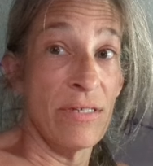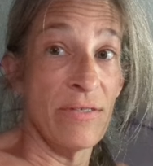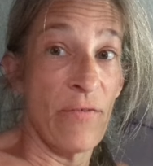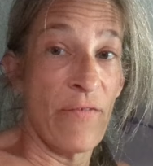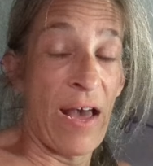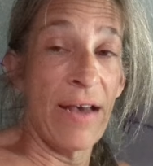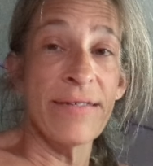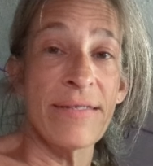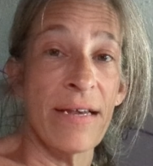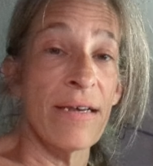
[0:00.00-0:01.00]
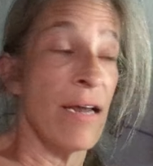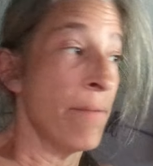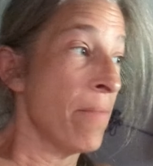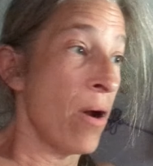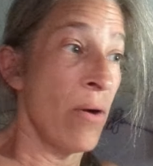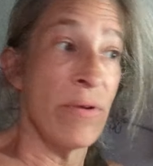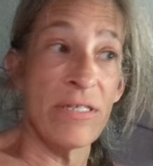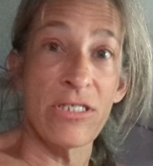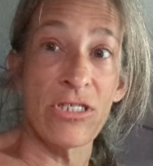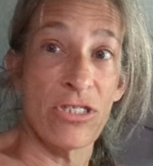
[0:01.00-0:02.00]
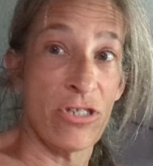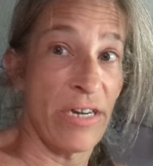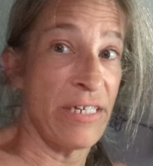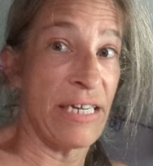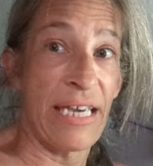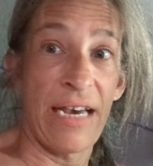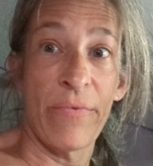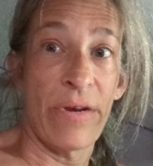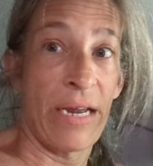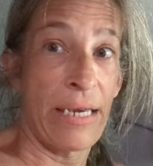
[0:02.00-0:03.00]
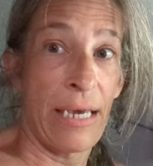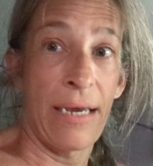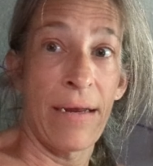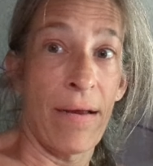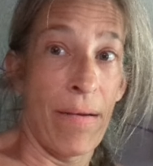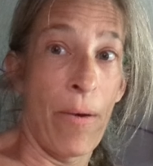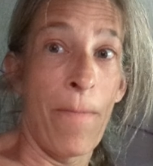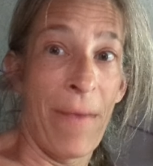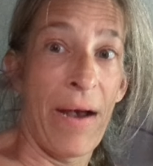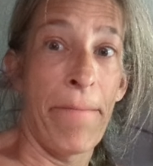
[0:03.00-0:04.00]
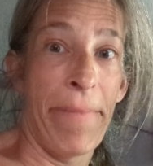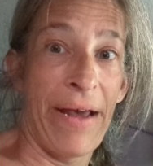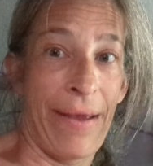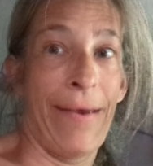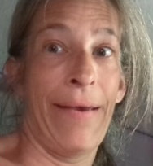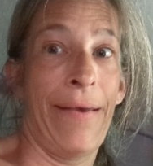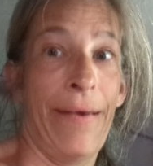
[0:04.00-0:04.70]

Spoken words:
it so fast that I'm always just trying to get what I can on my body.